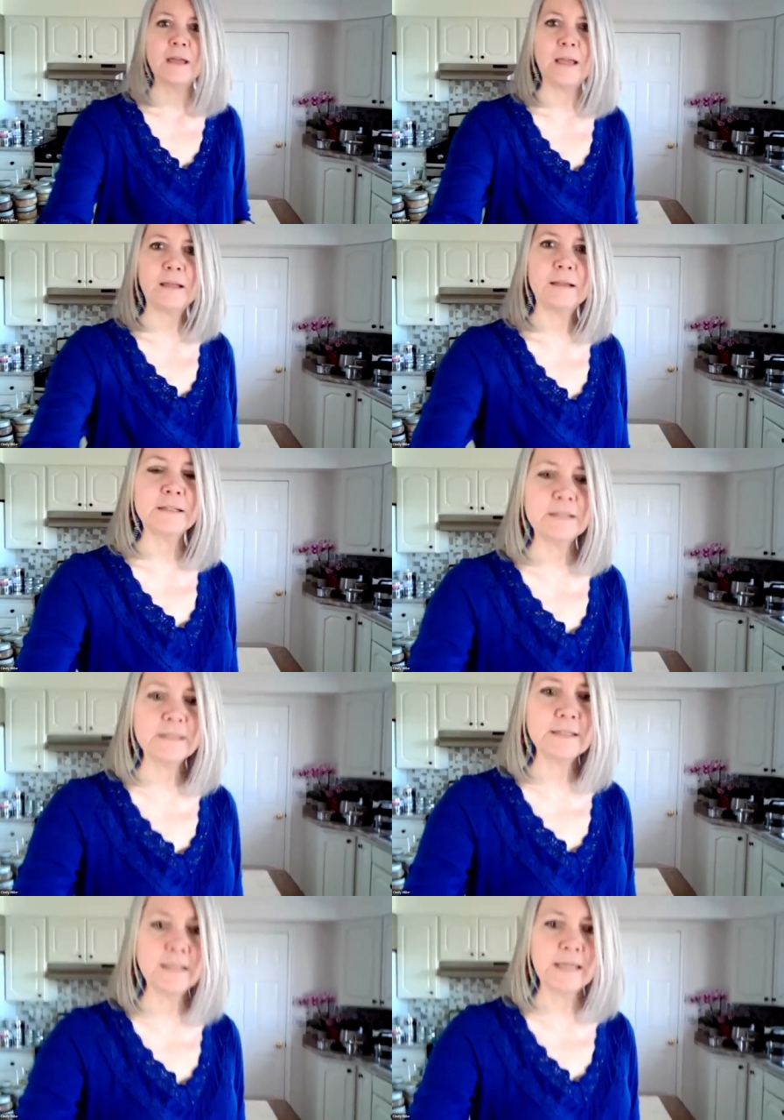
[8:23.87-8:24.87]
And let's
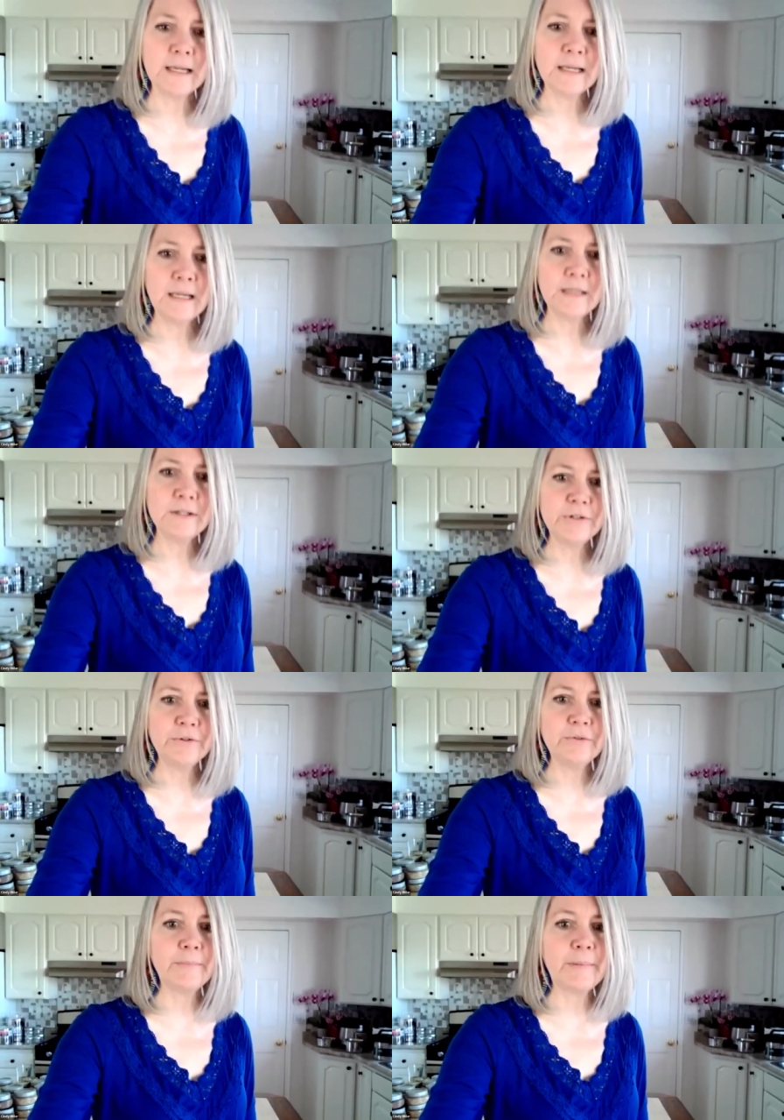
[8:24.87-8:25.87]
just get
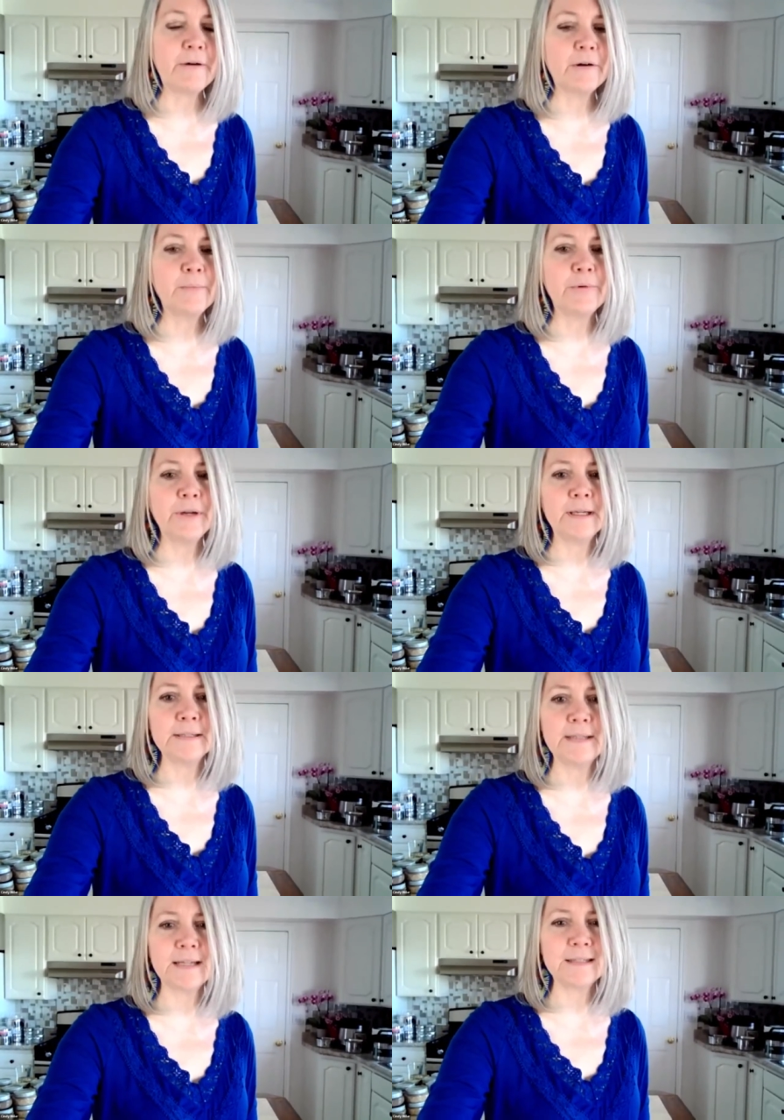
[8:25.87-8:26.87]
into the PowerPoint
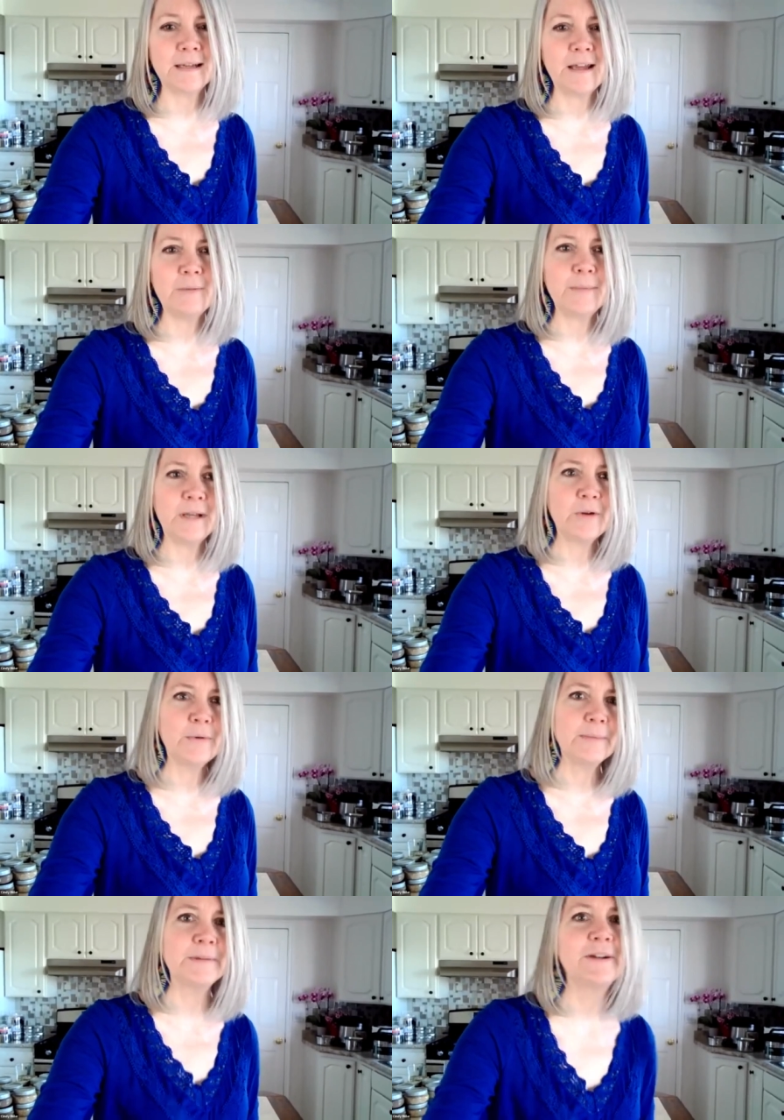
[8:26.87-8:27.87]
because that's going to help me know what I'm